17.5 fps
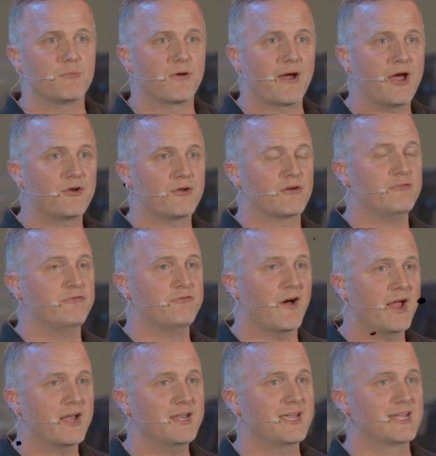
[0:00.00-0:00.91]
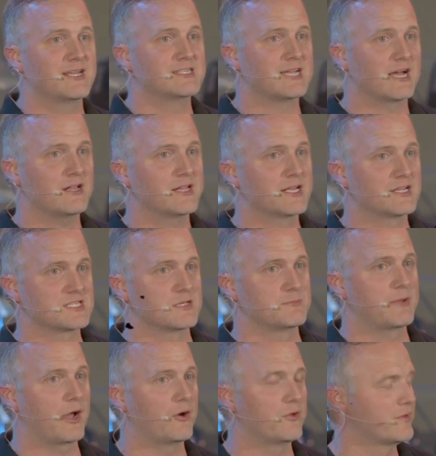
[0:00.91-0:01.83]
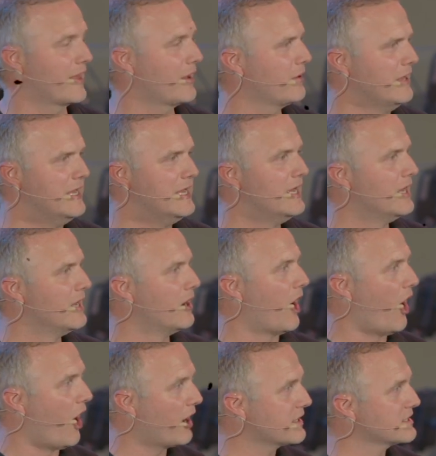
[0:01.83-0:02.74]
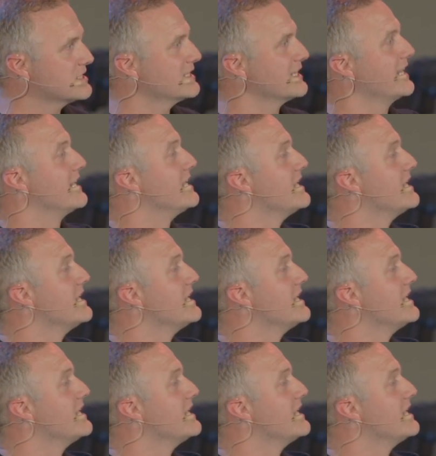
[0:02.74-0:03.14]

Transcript: Brown are finding and telling us about, that honestly,